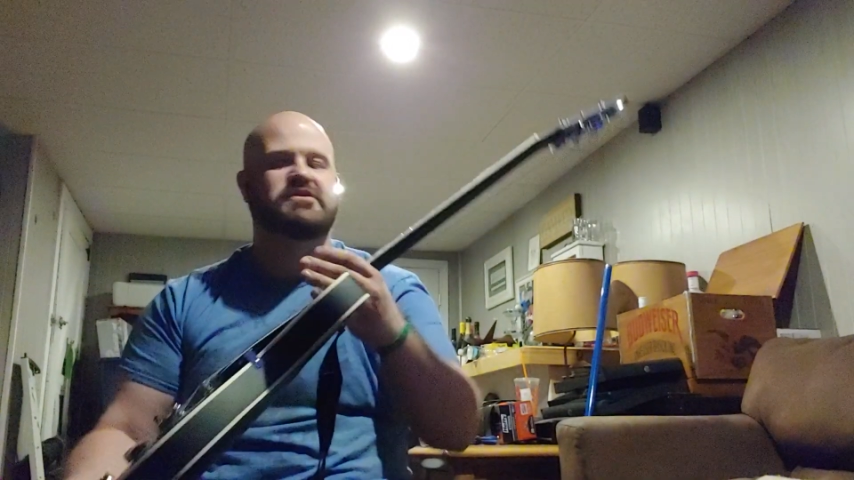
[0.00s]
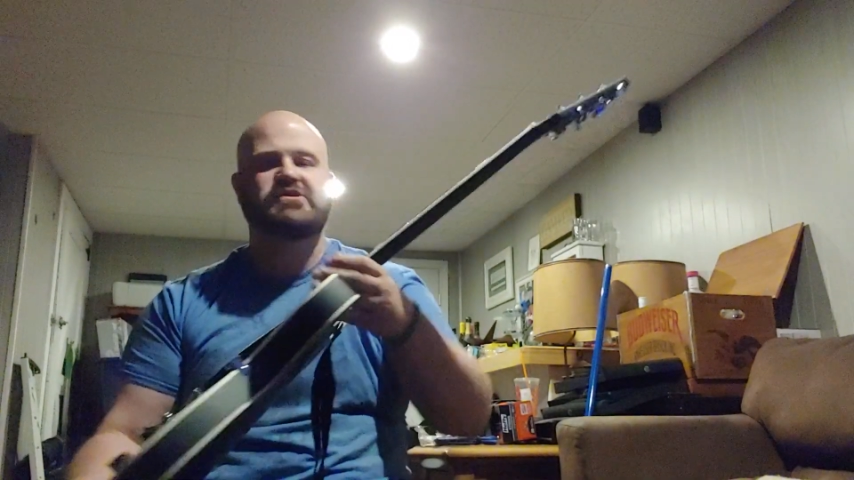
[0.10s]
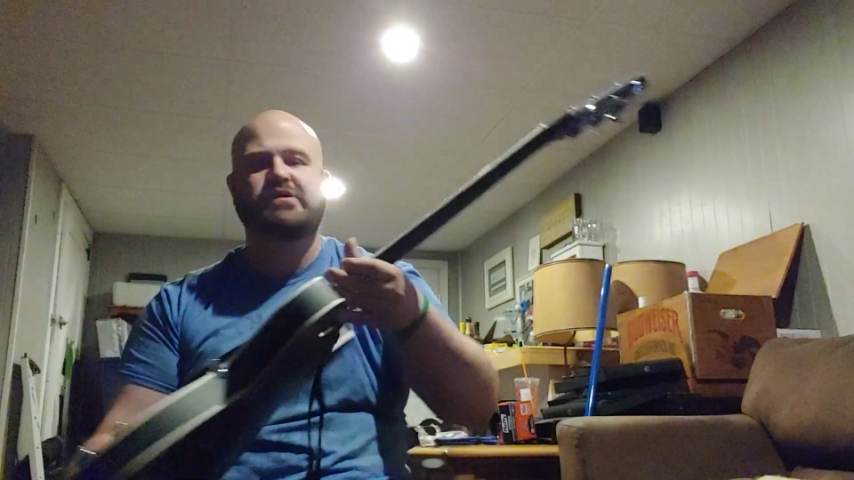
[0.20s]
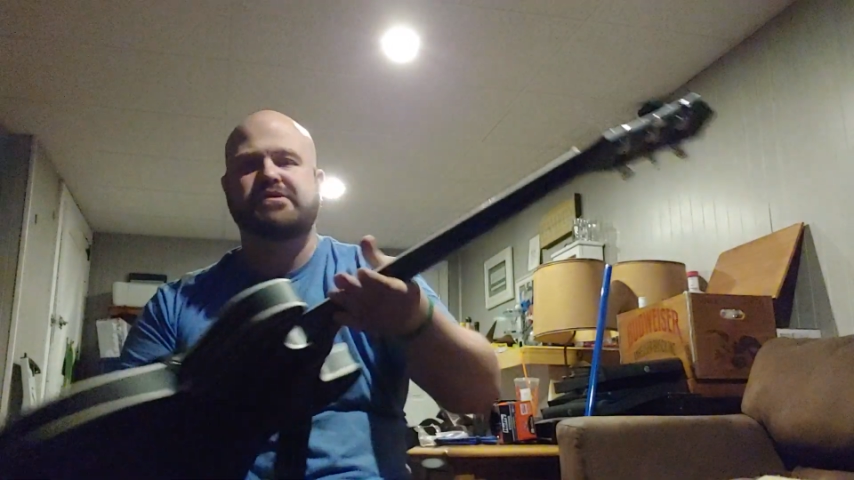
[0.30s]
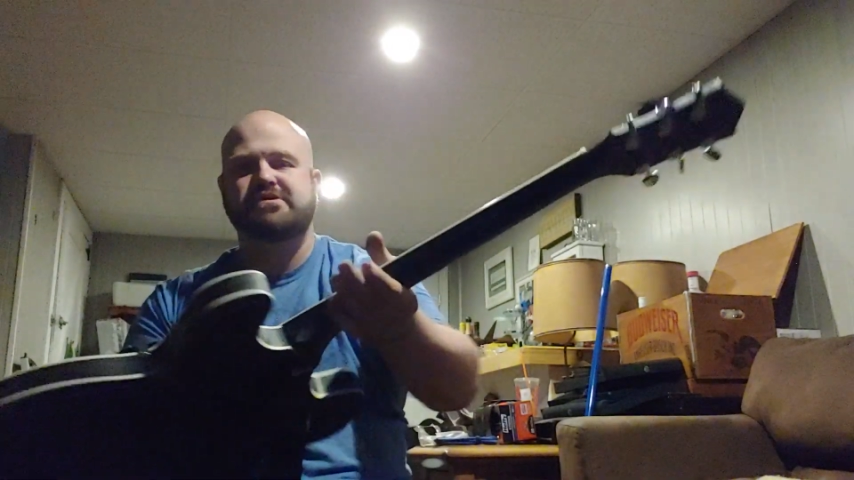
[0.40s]

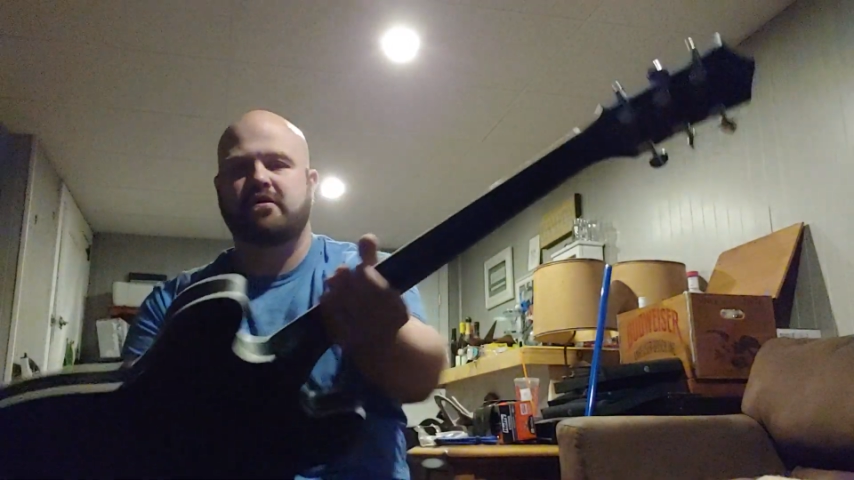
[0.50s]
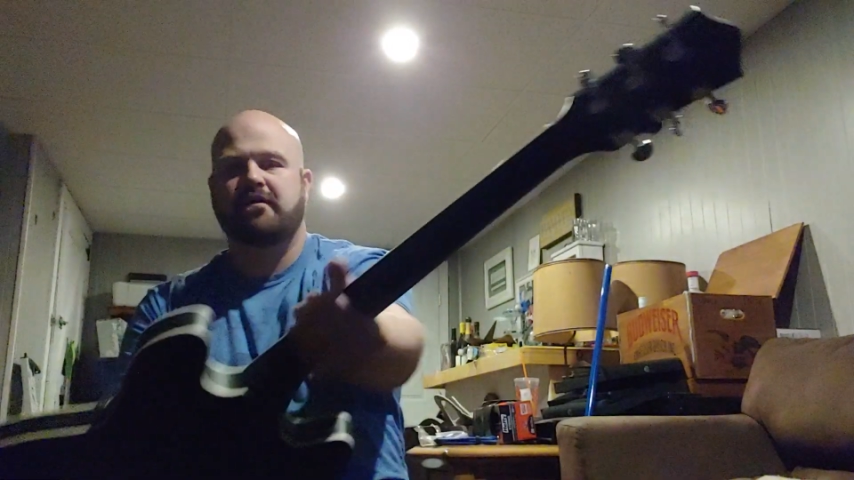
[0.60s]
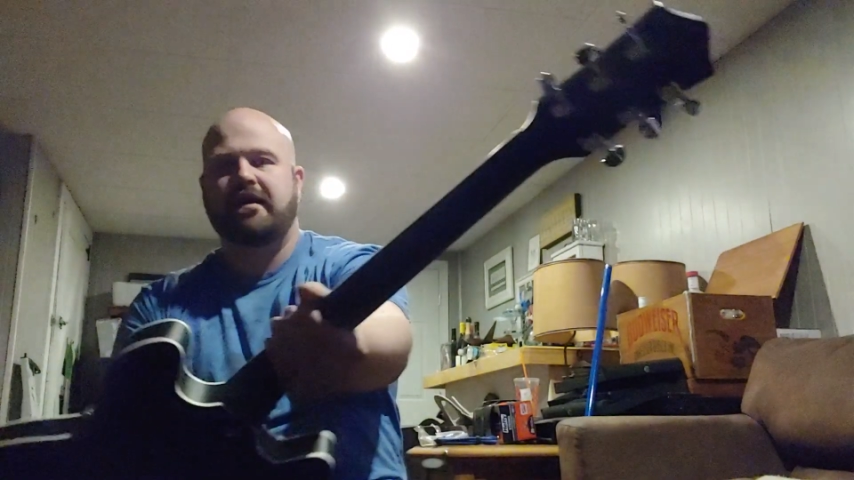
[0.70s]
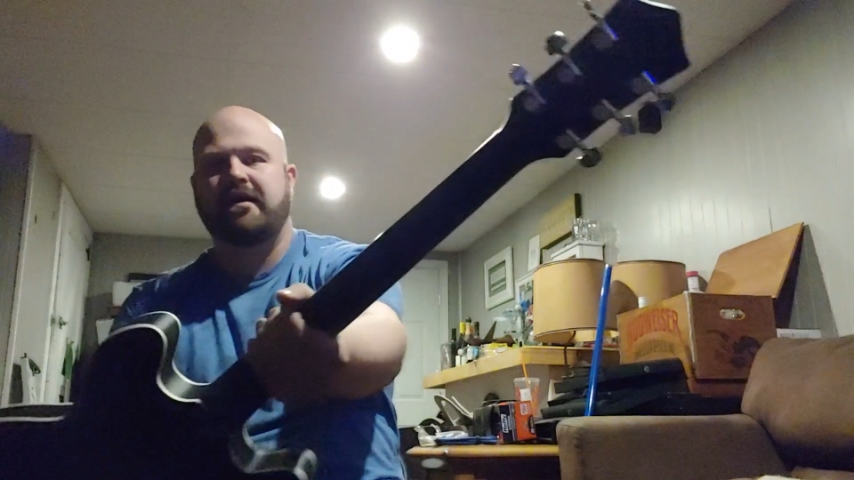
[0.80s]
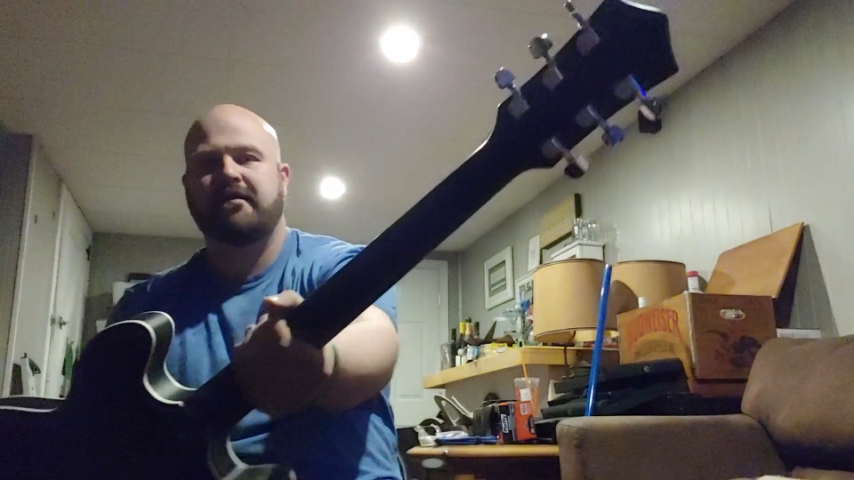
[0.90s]
tuners are
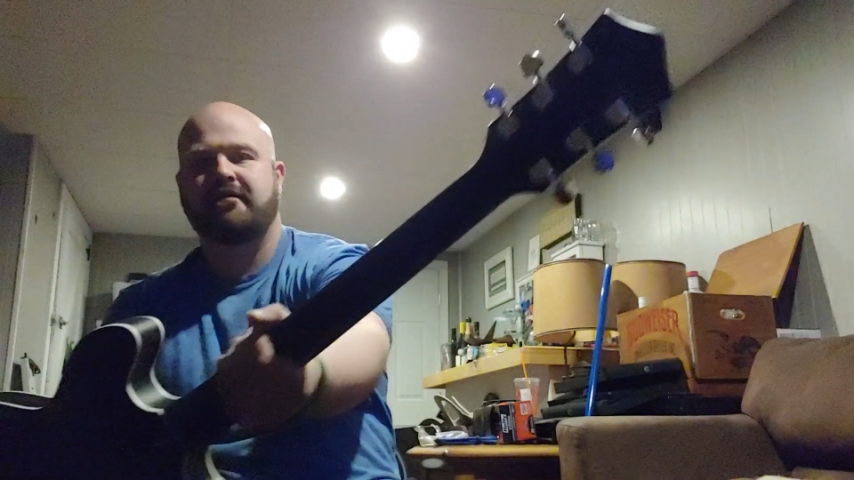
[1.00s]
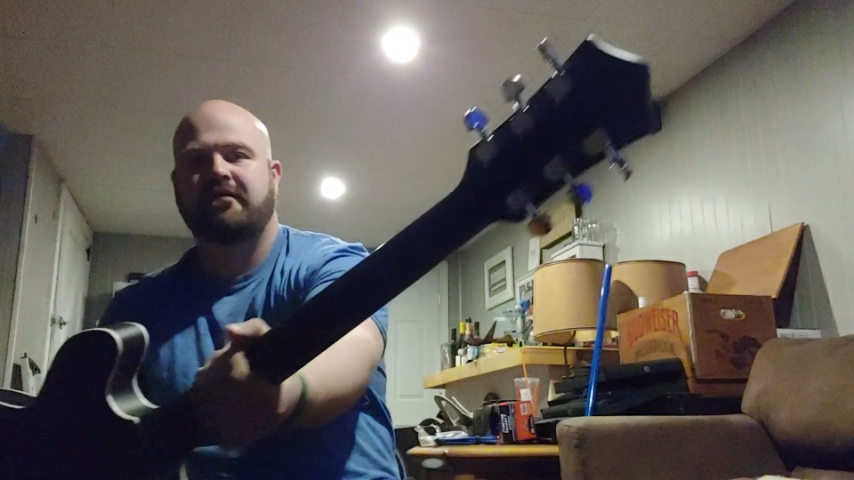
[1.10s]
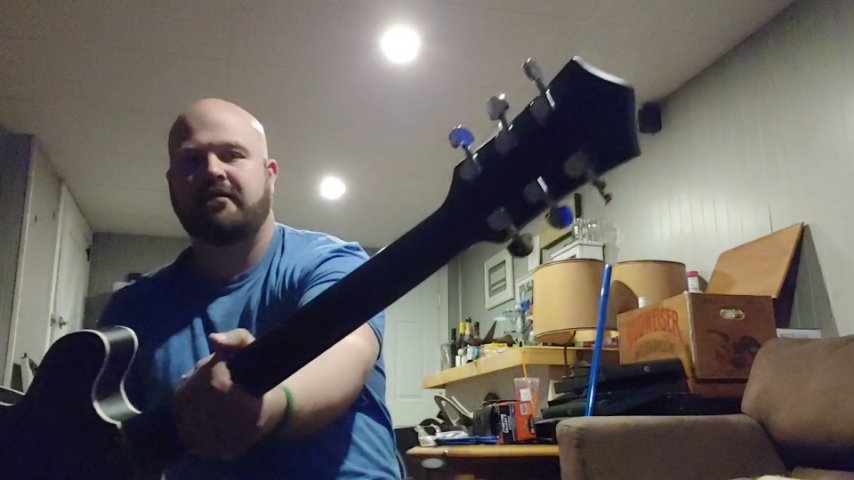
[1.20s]
okay.